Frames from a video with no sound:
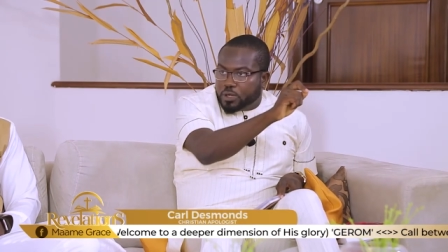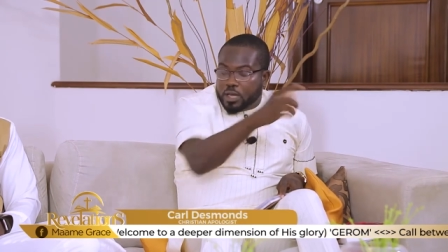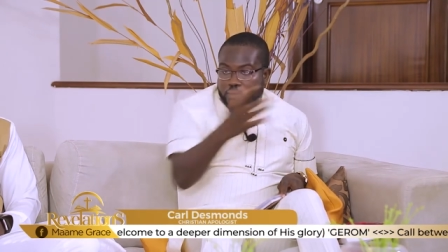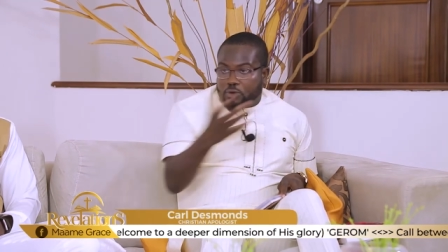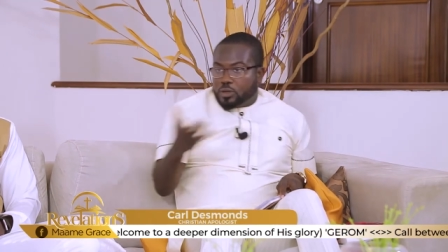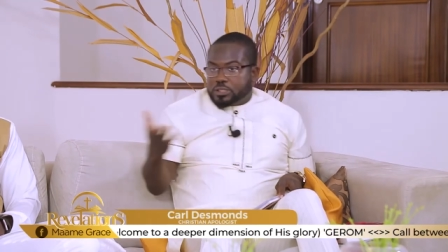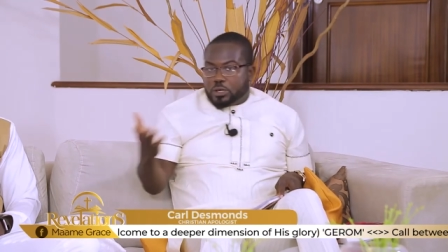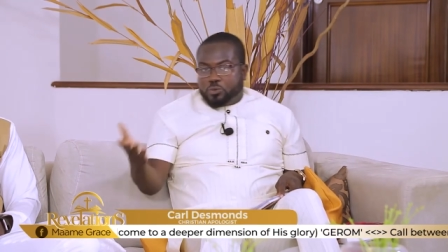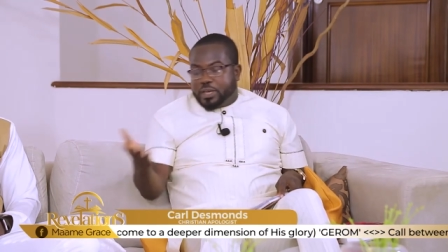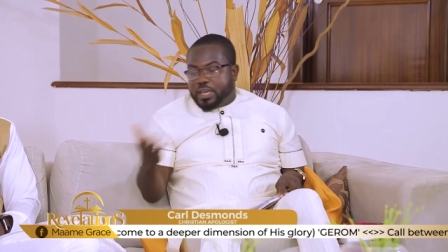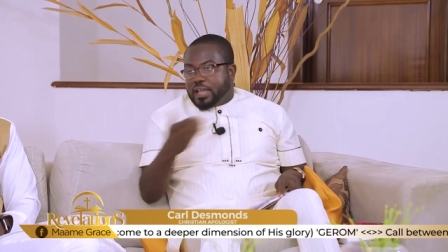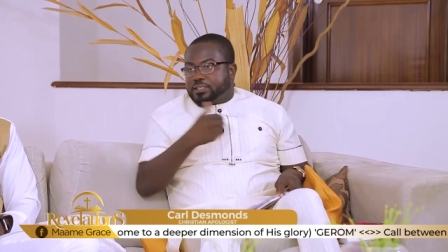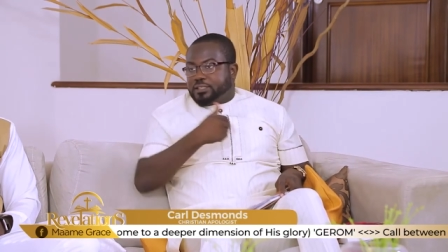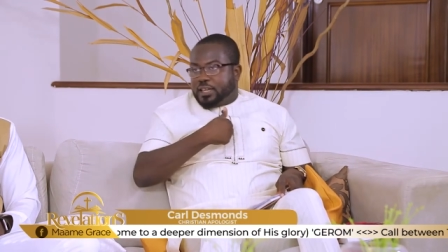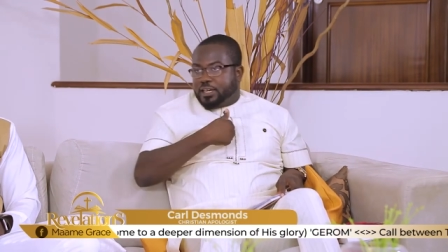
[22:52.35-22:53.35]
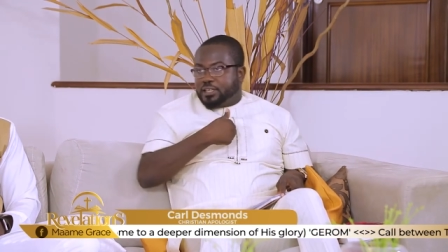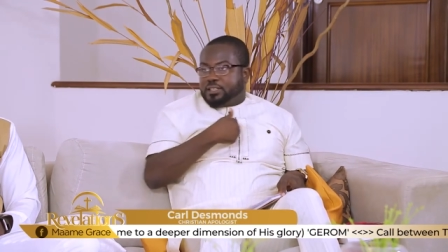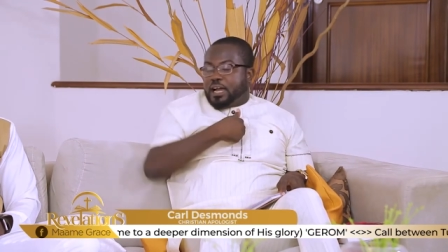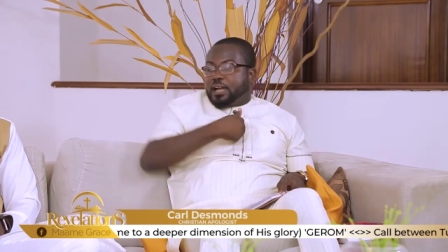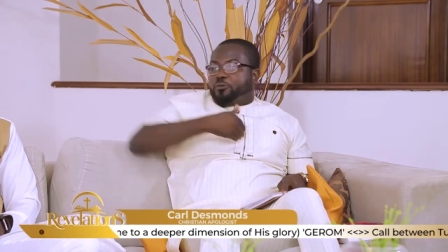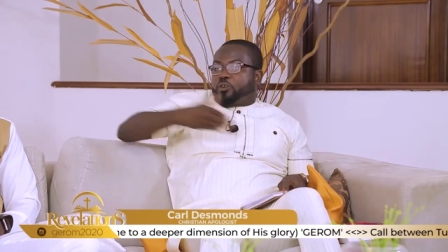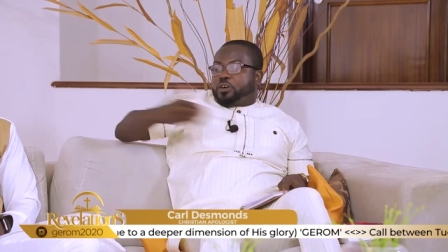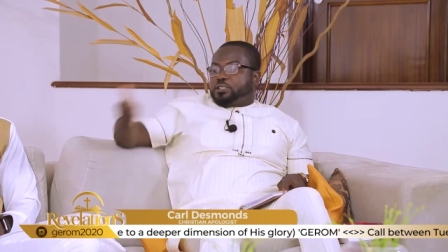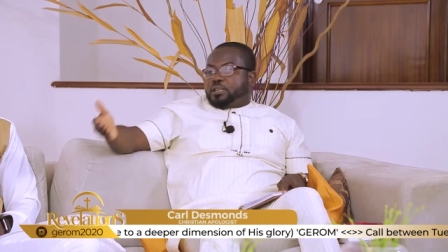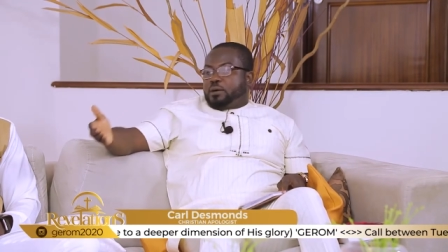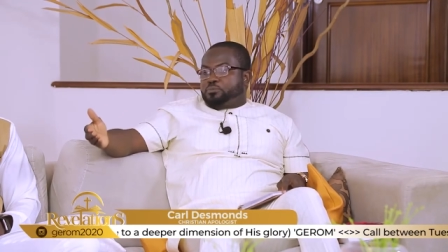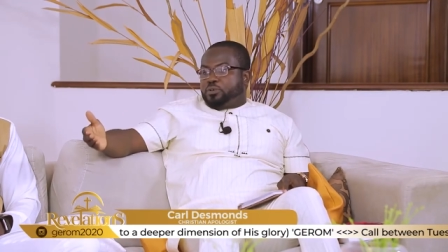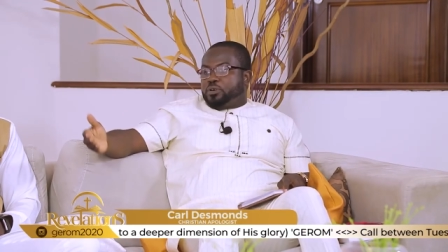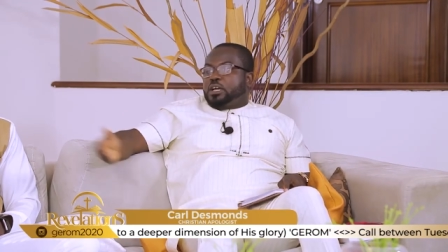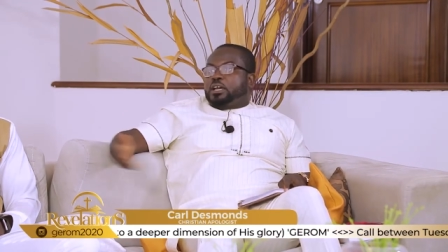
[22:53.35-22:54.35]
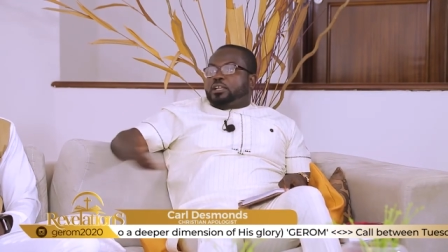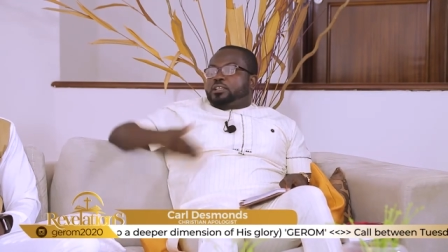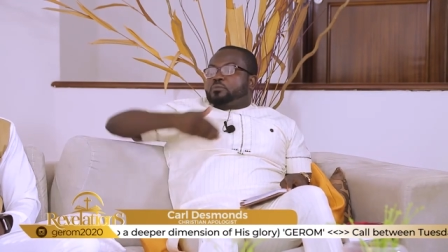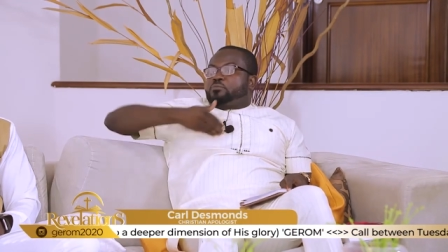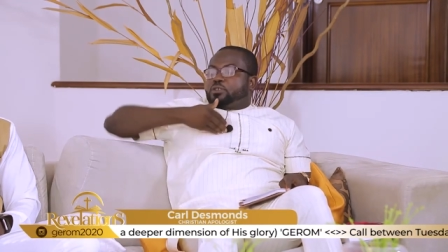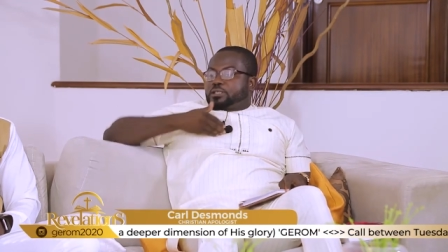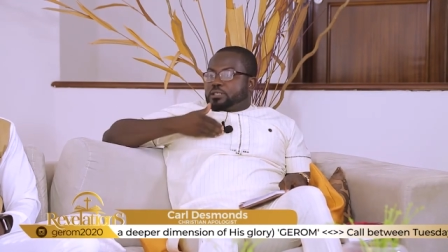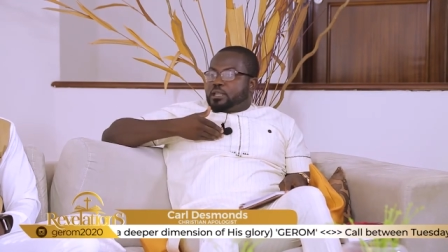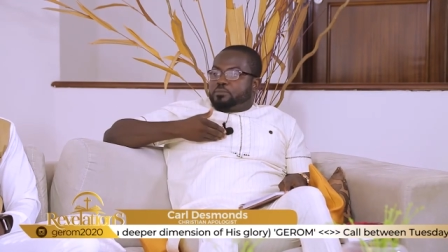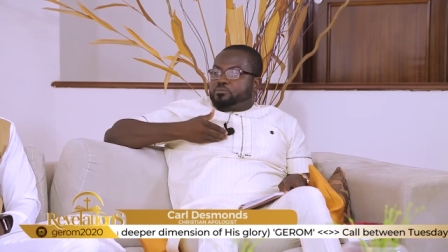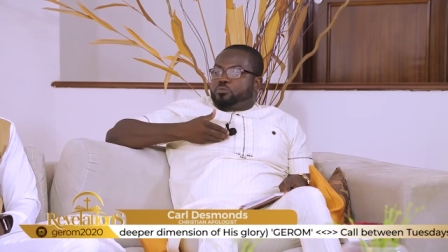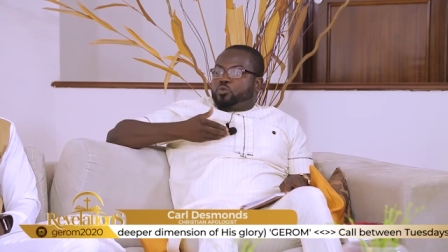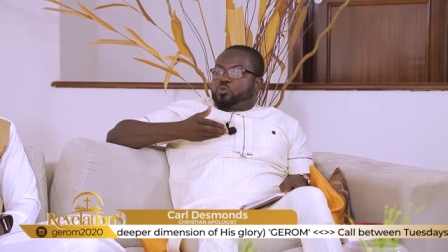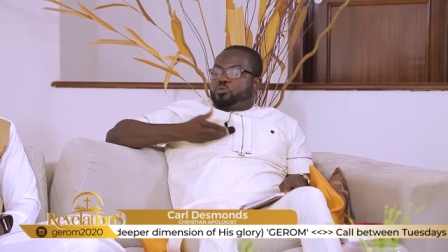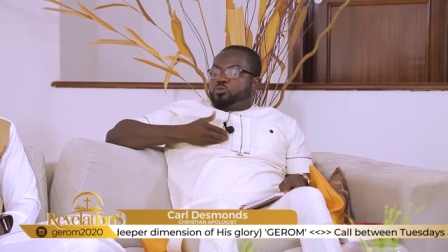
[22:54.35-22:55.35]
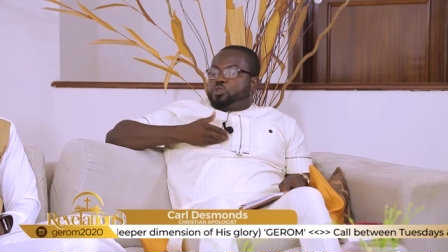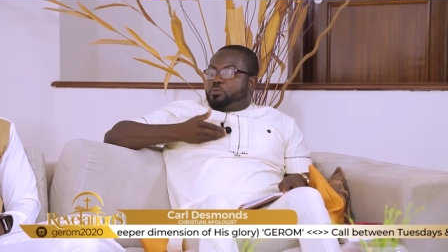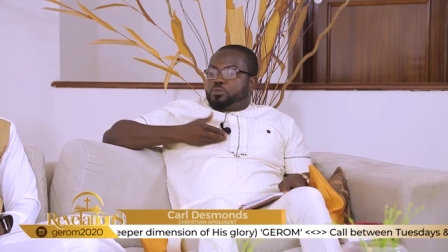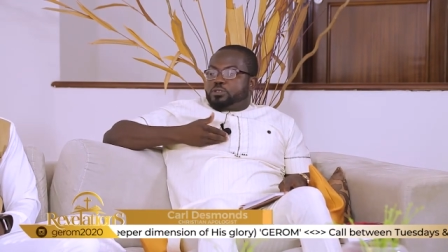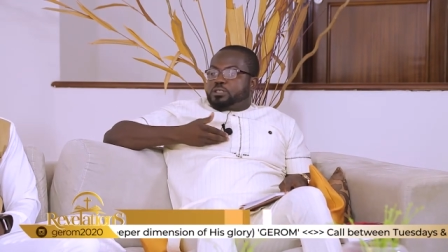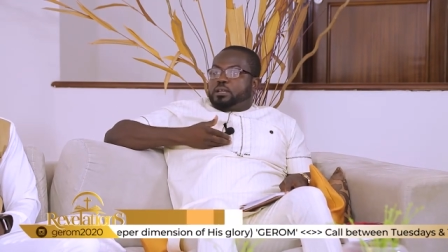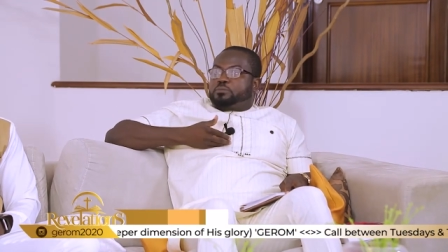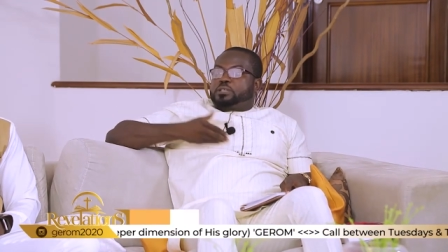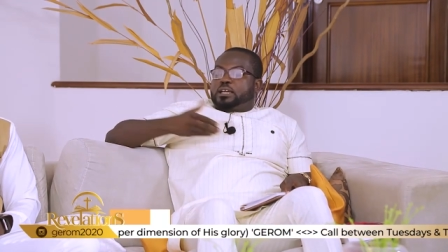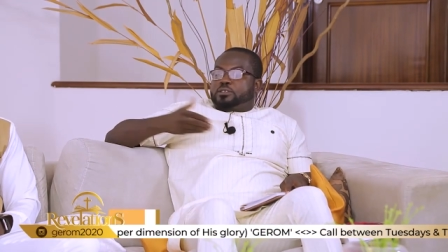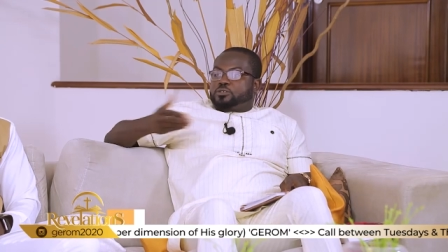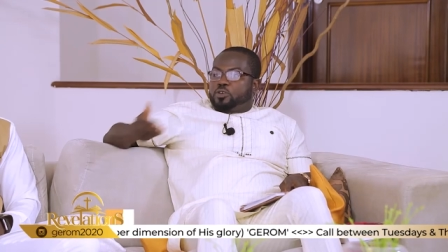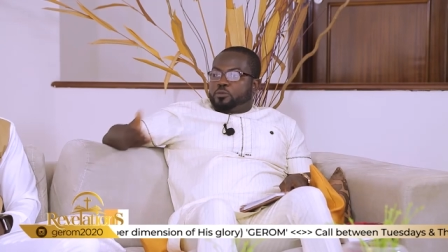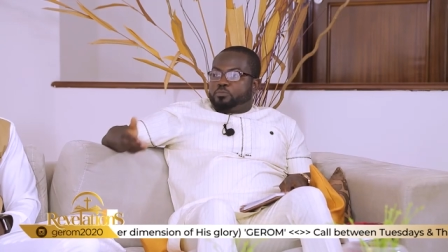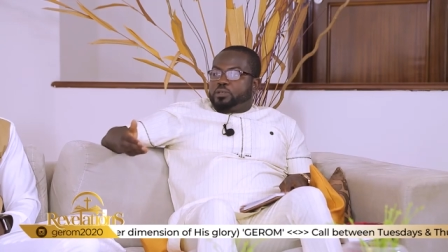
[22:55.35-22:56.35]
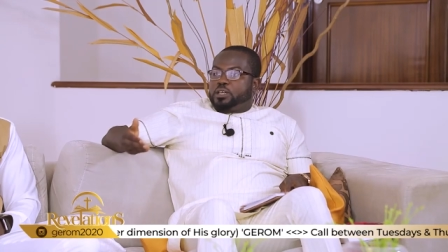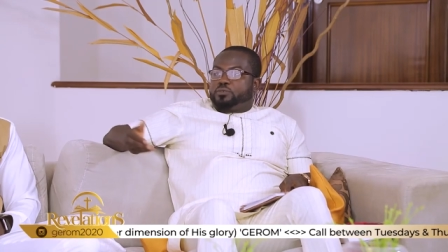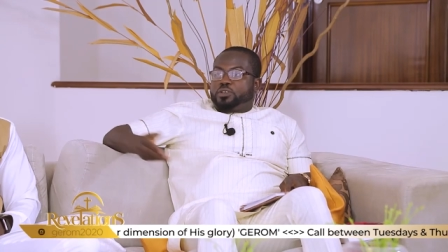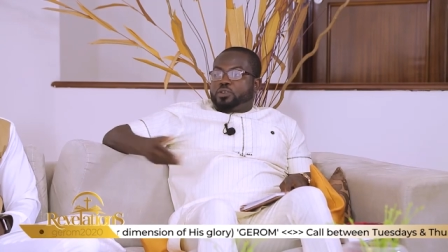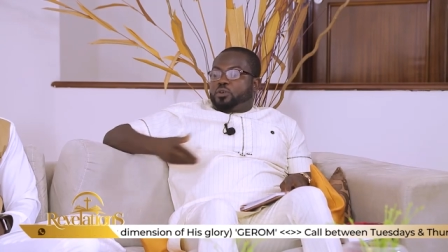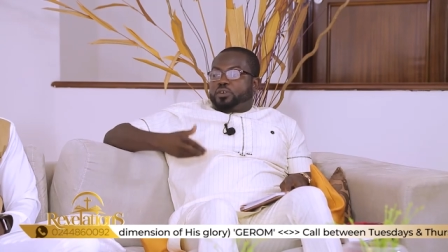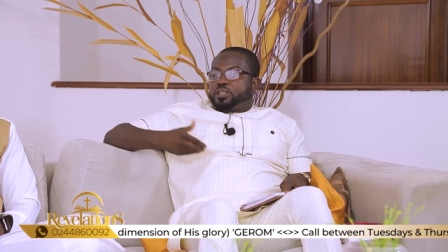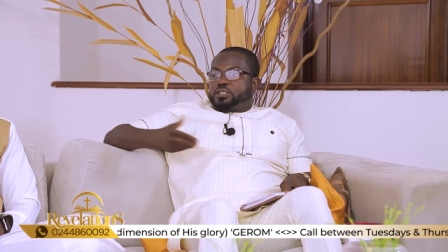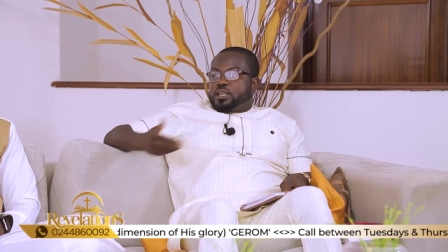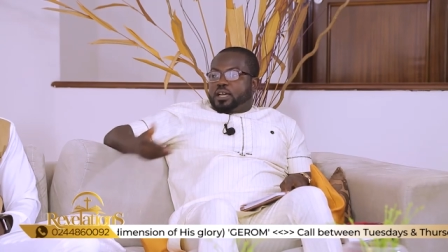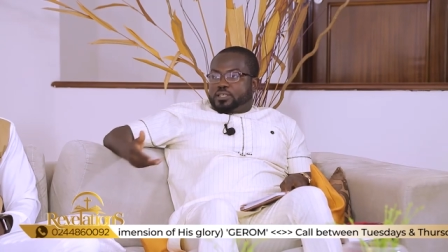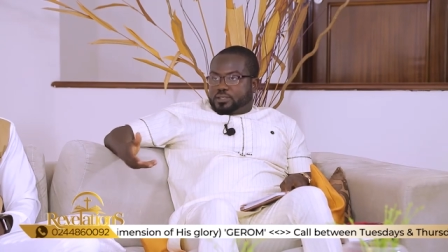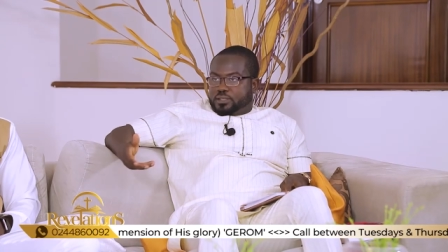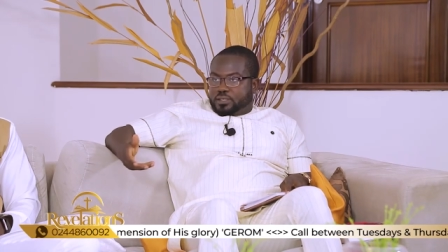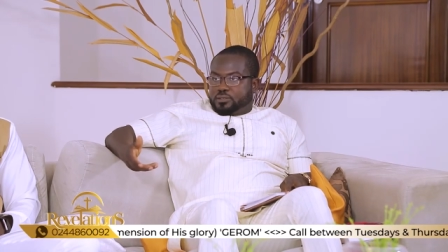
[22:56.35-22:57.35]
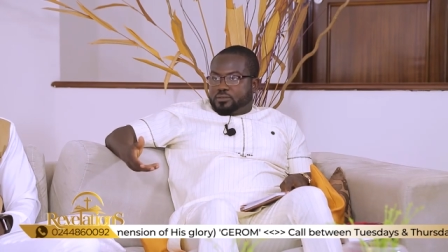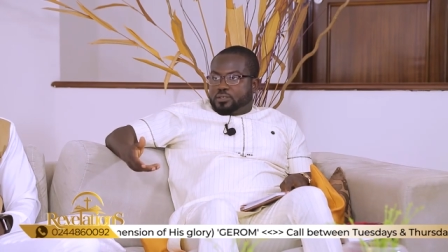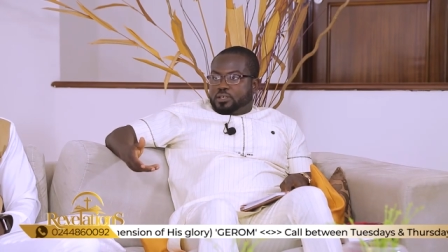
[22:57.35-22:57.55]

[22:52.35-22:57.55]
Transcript: Because we are saying that, for example, the Muslim, the Muslim does not believe in original sin.